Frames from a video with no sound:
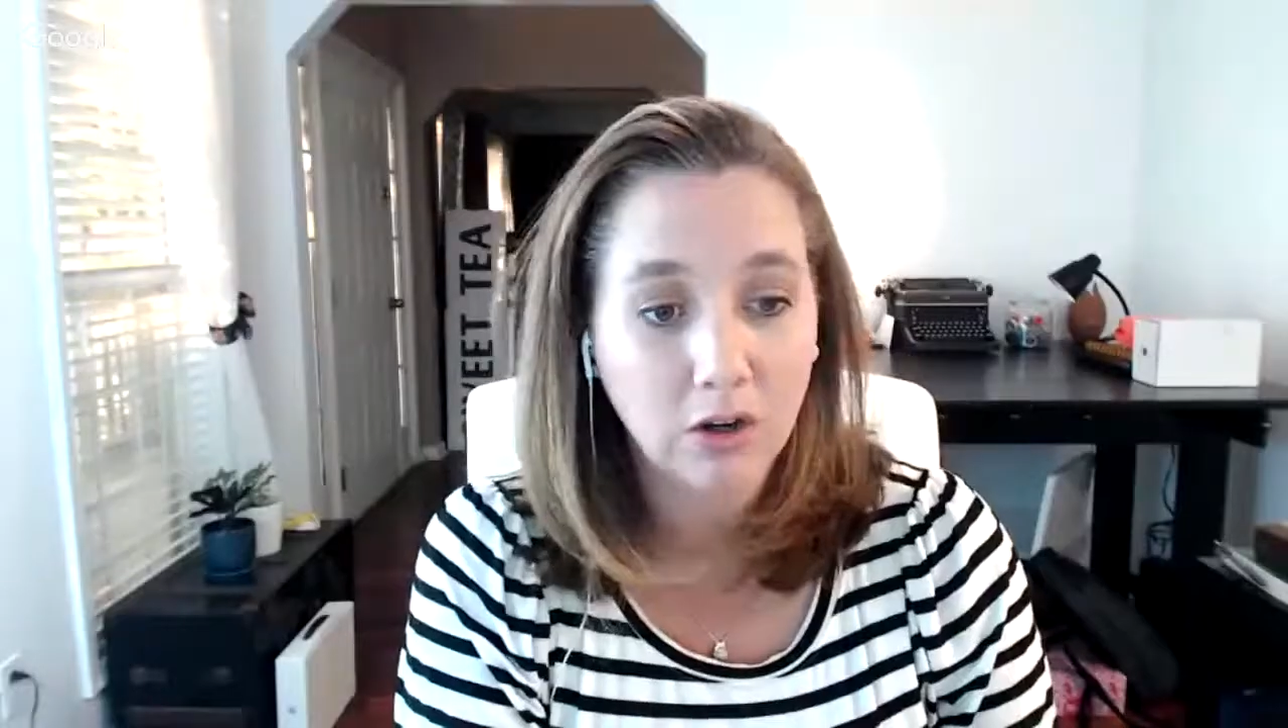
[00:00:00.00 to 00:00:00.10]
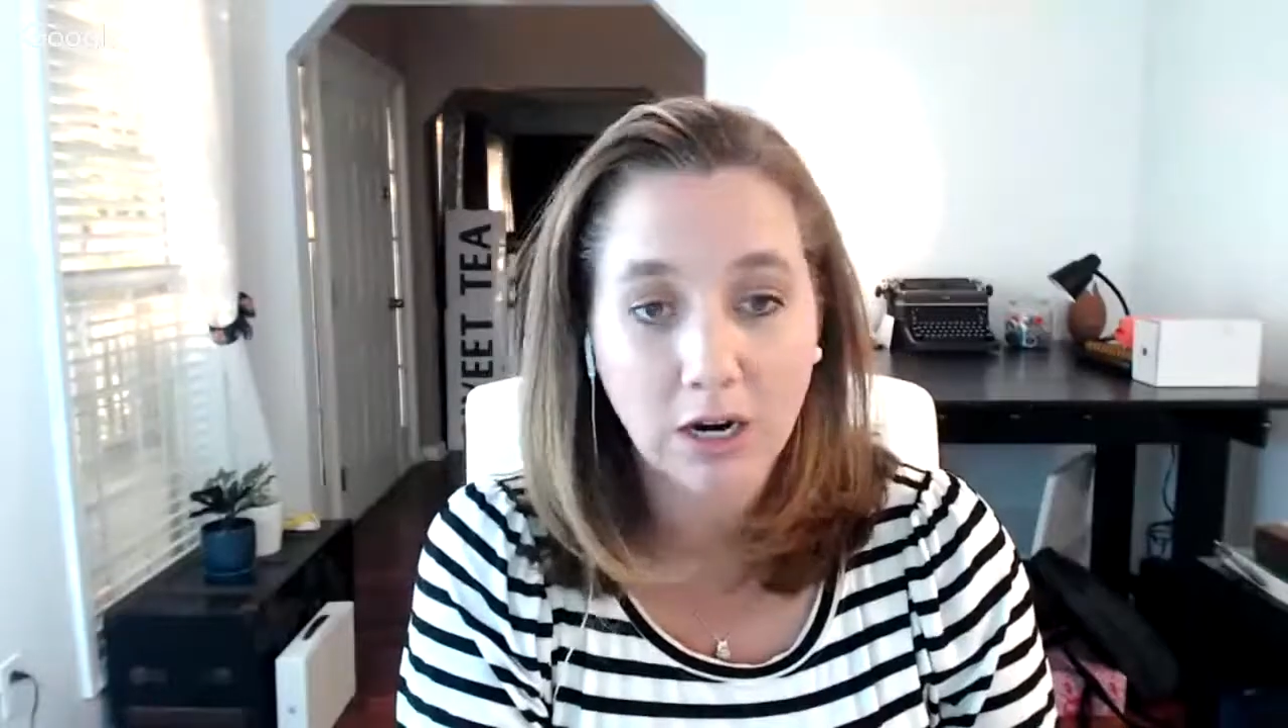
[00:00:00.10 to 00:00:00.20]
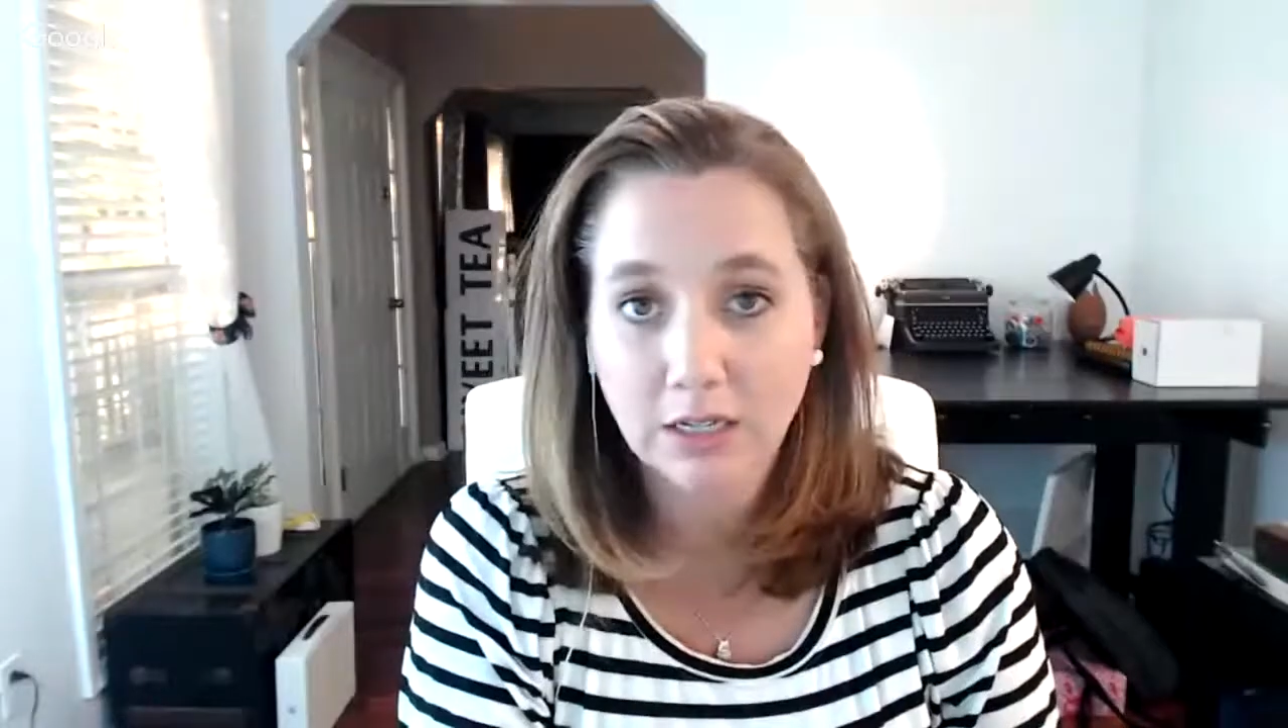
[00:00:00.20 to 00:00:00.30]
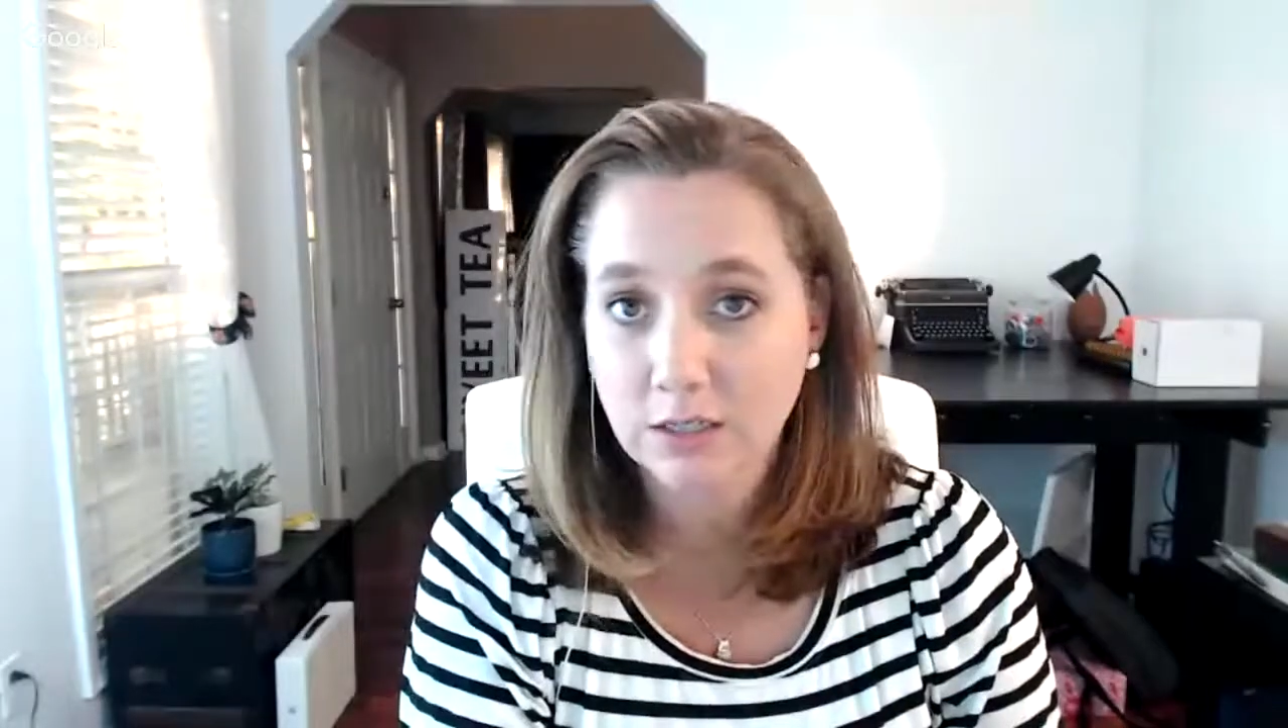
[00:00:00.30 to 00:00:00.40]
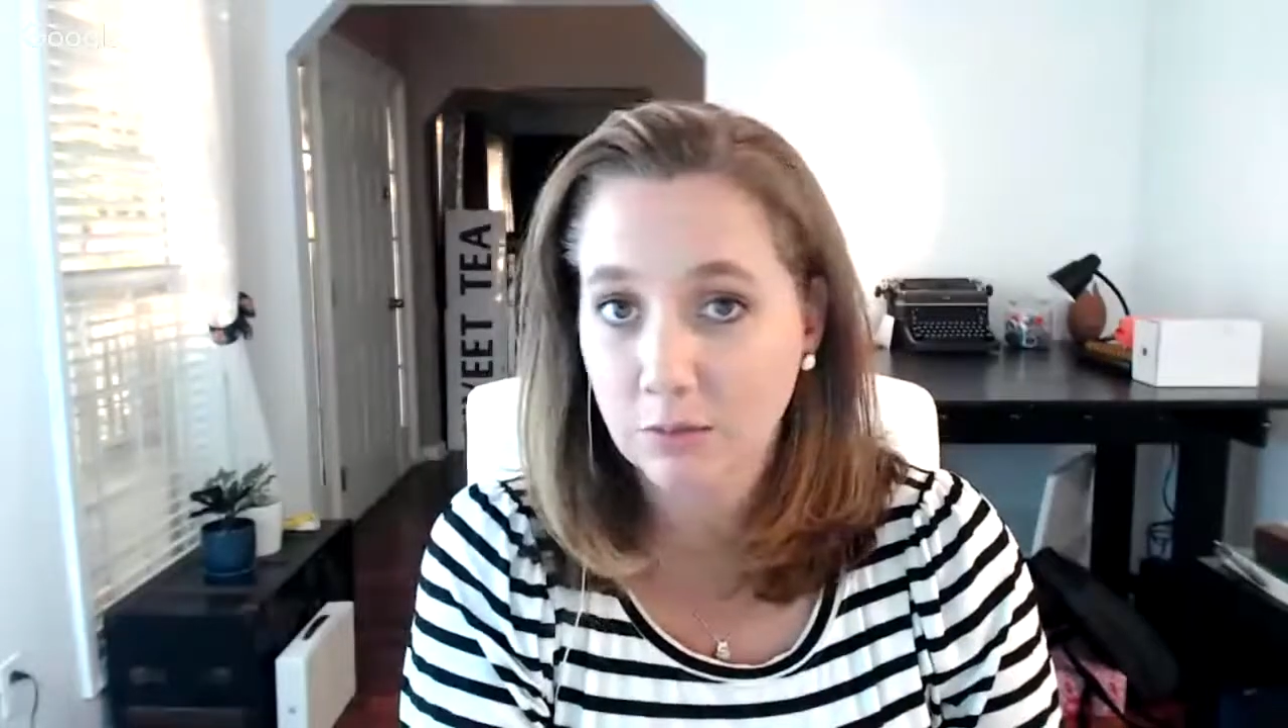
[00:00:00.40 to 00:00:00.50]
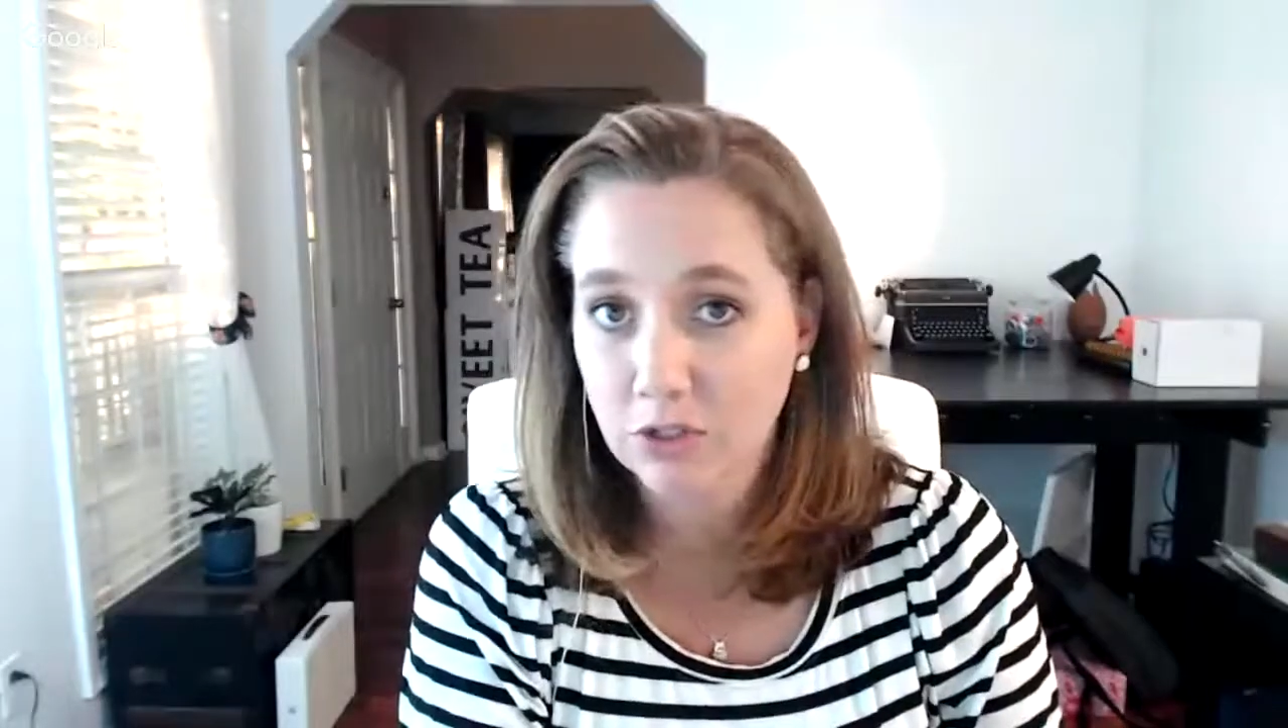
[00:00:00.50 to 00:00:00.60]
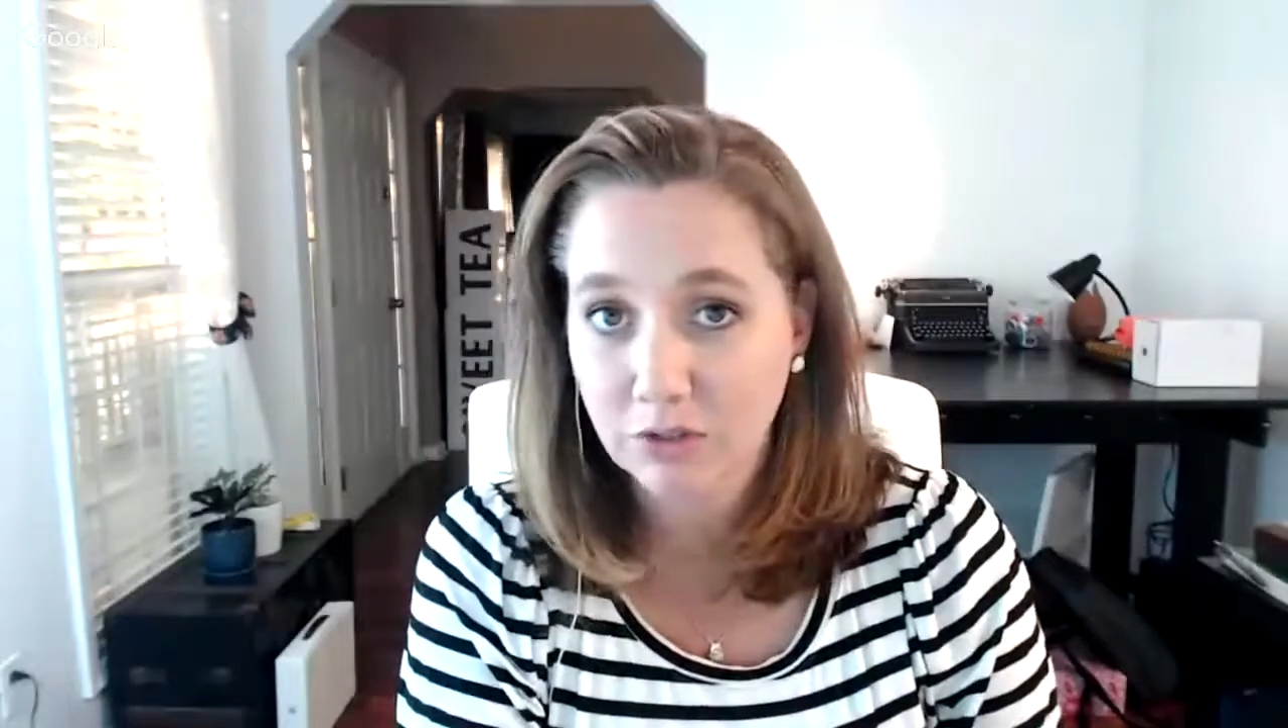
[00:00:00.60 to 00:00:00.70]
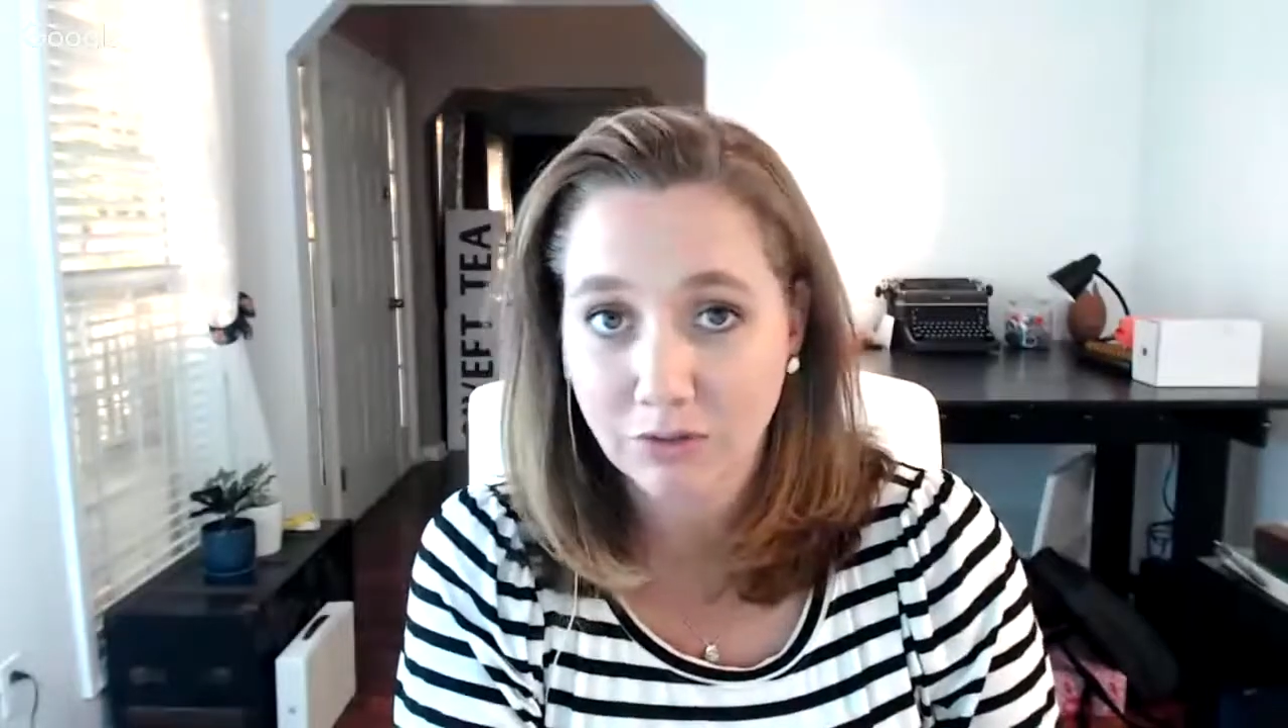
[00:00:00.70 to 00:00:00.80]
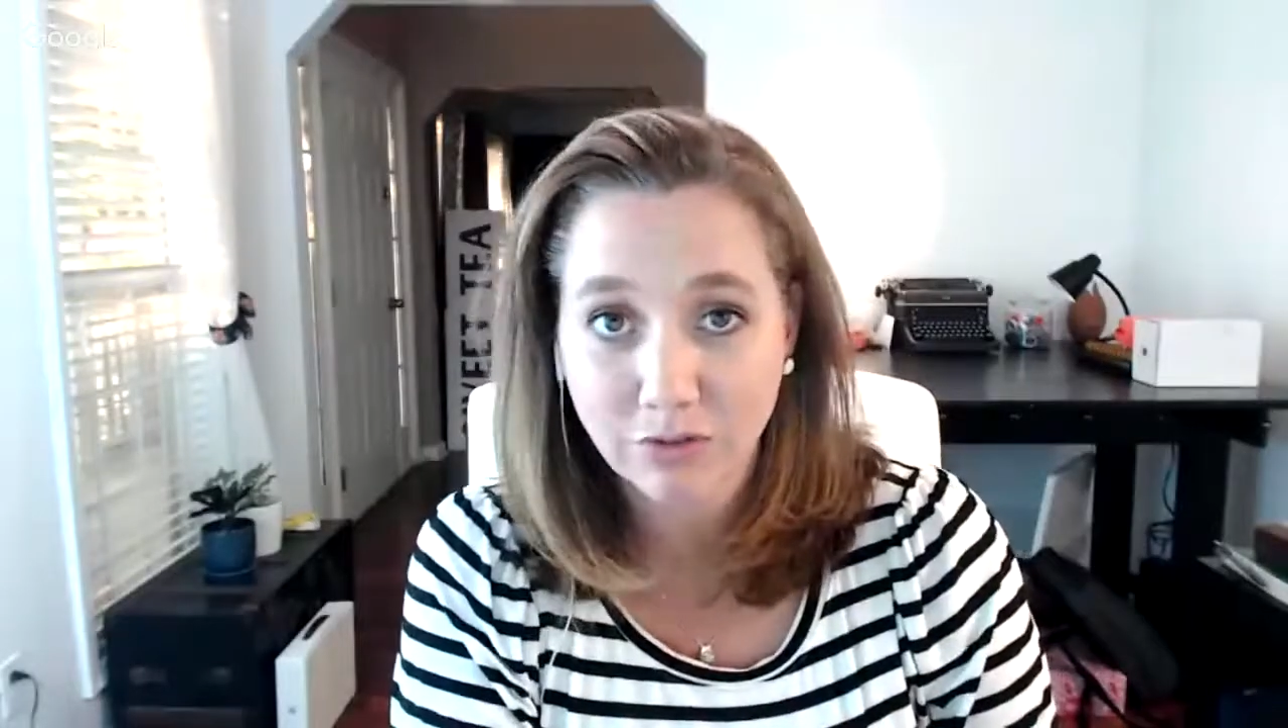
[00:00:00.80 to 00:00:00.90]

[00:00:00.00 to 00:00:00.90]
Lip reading: kinds of music for